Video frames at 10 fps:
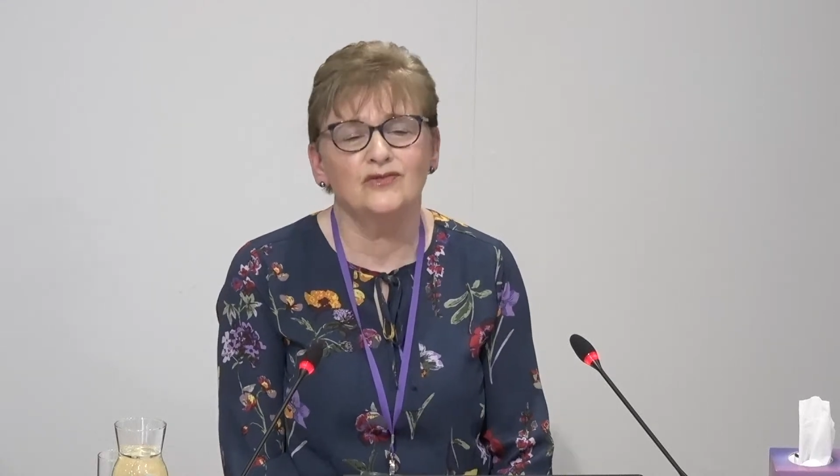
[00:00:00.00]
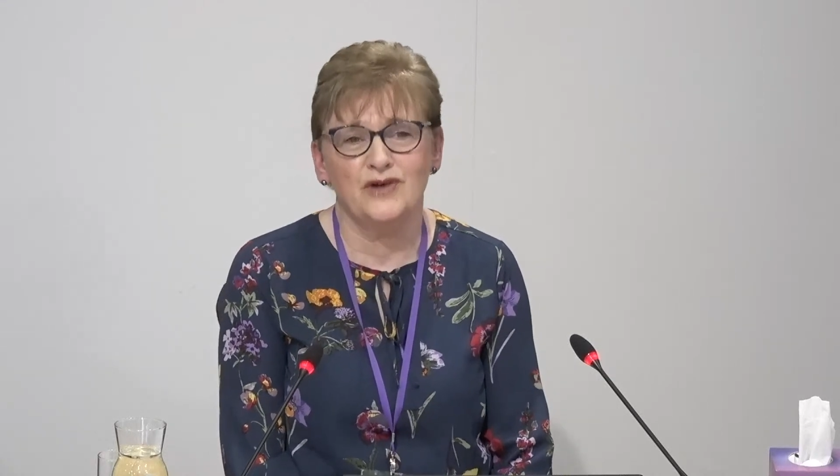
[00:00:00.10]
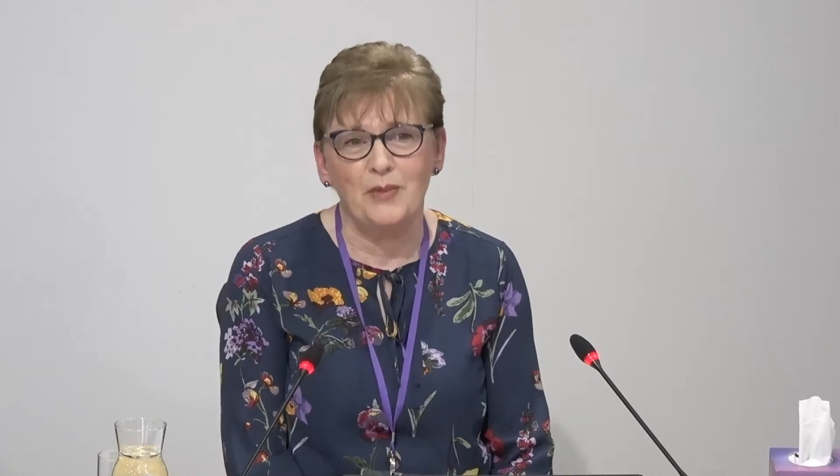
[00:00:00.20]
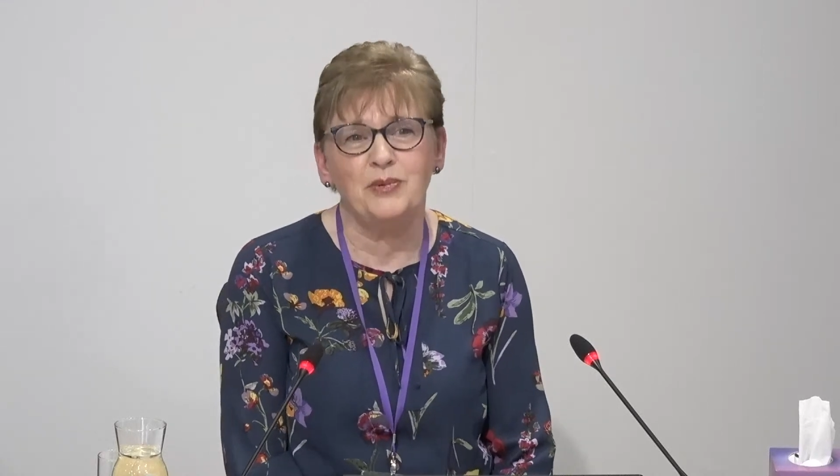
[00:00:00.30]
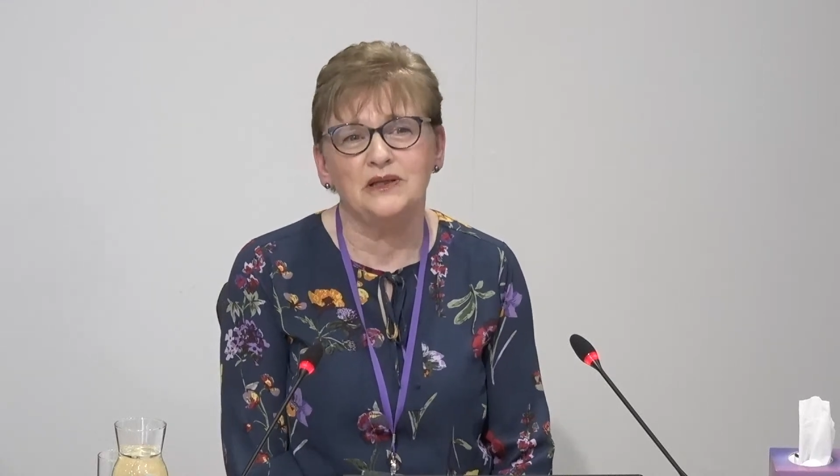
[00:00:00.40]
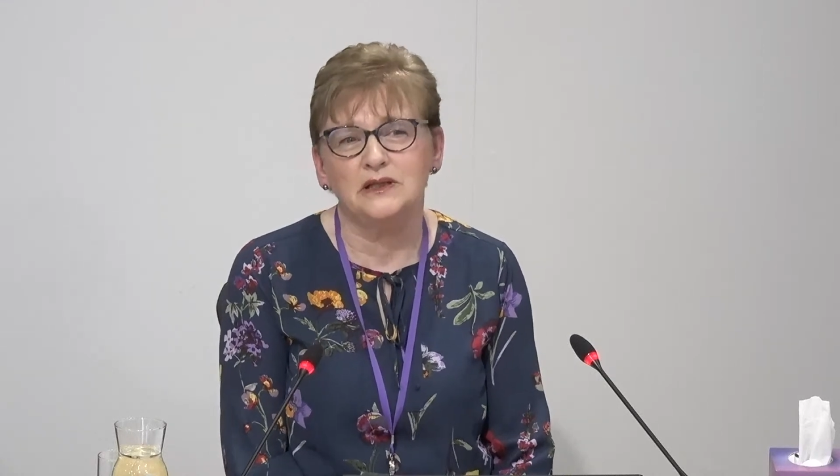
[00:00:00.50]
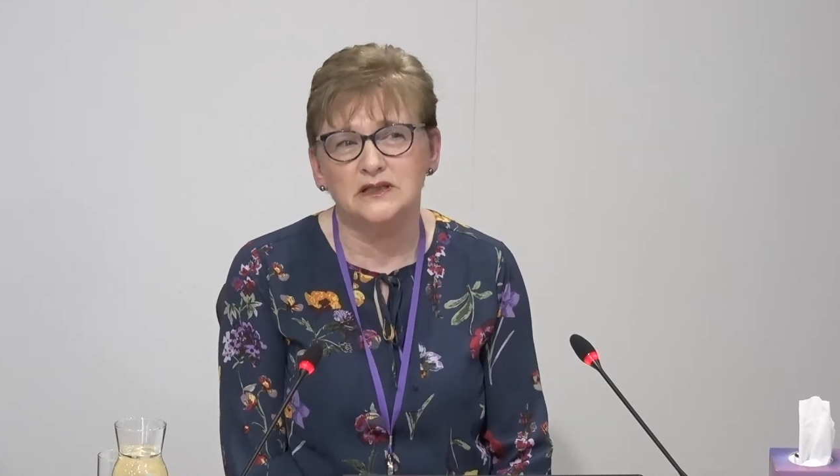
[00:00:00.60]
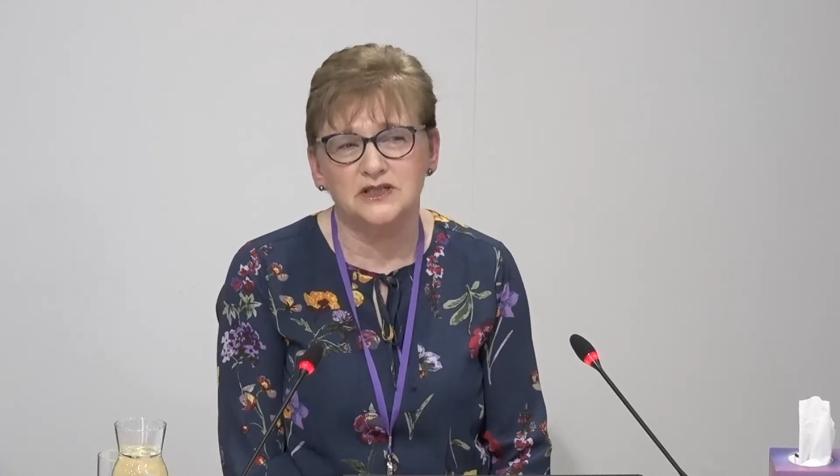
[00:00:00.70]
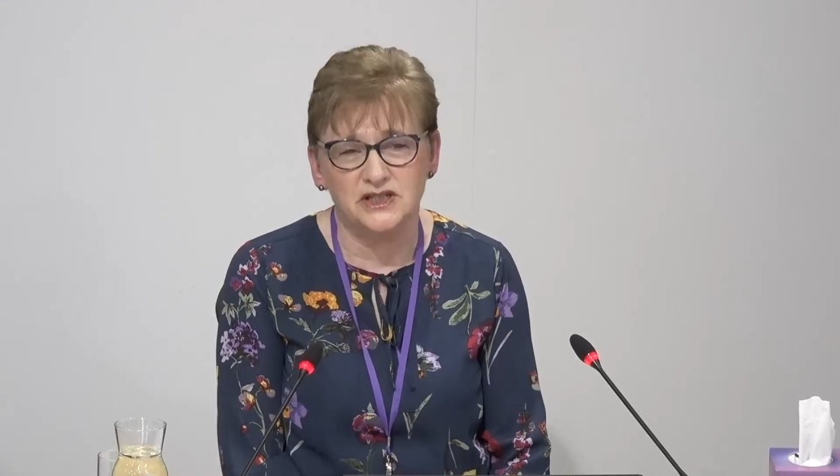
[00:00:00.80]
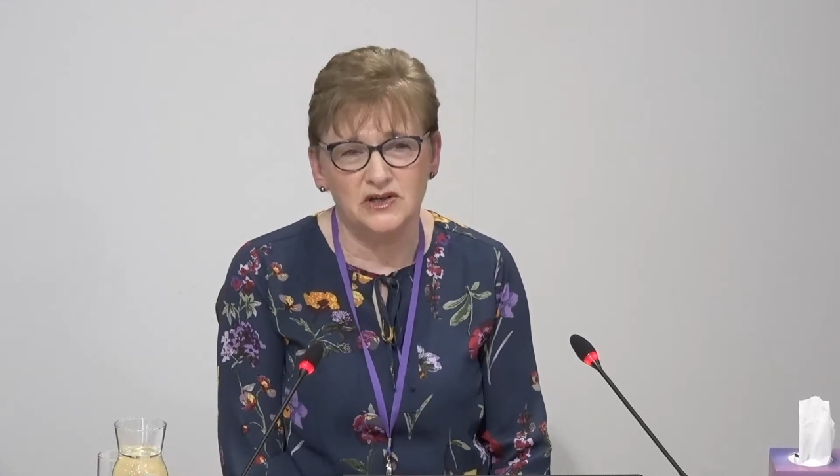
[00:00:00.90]
rapidly
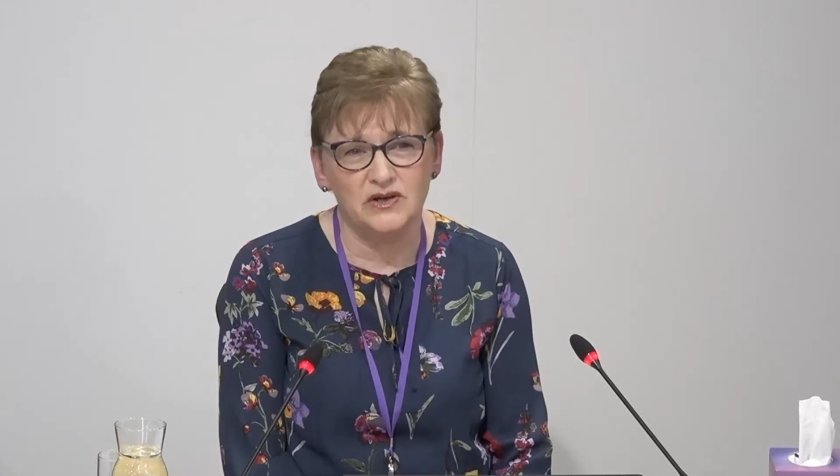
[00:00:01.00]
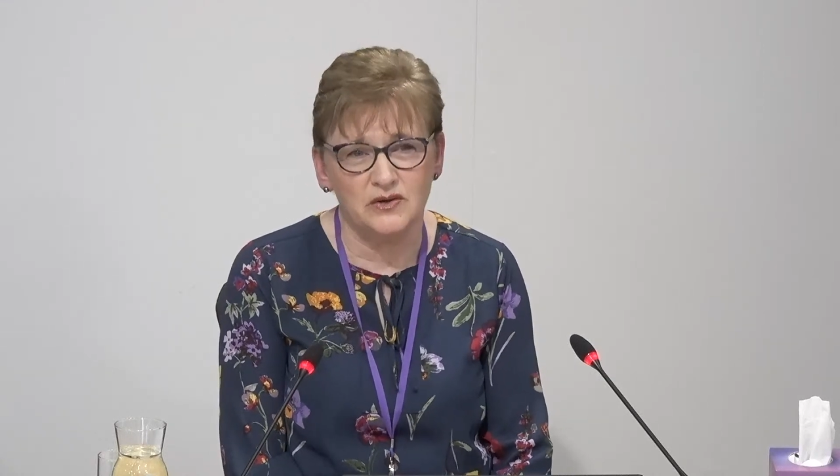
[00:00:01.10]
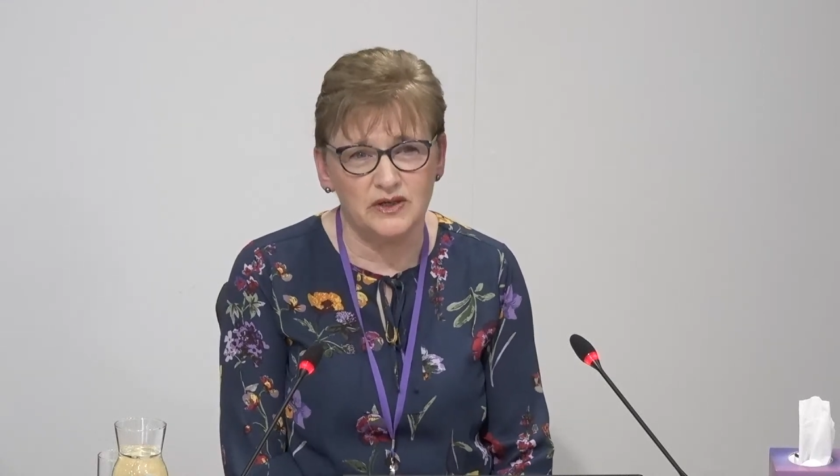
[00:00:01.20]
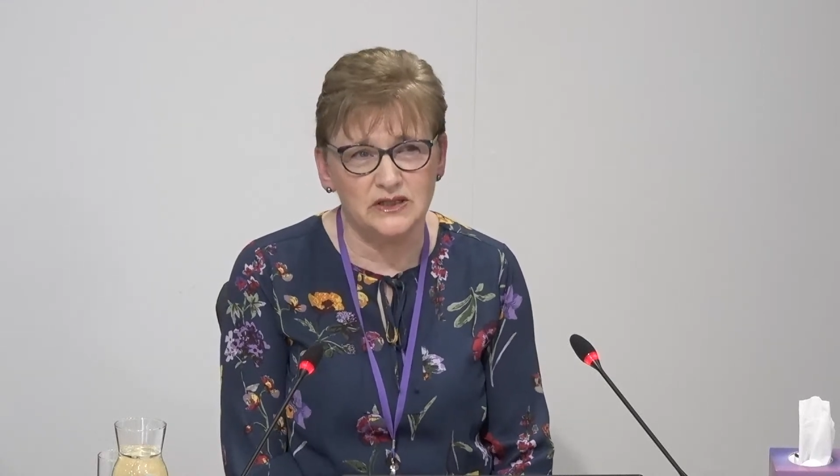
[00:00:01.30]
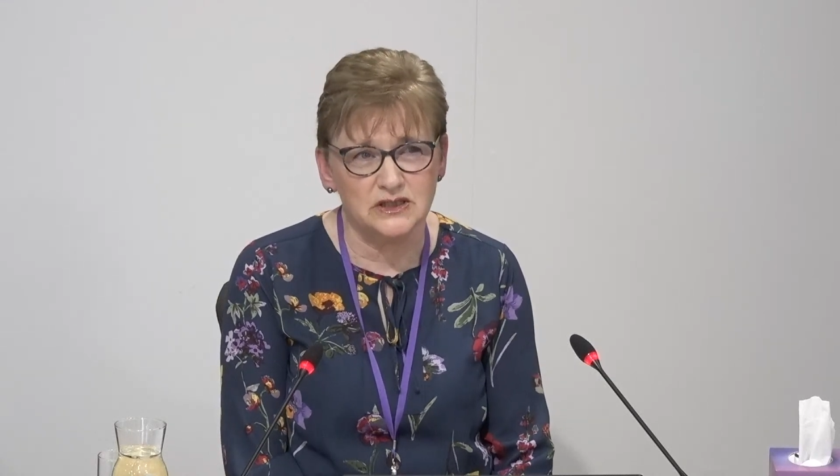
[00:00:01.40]
deteriorated.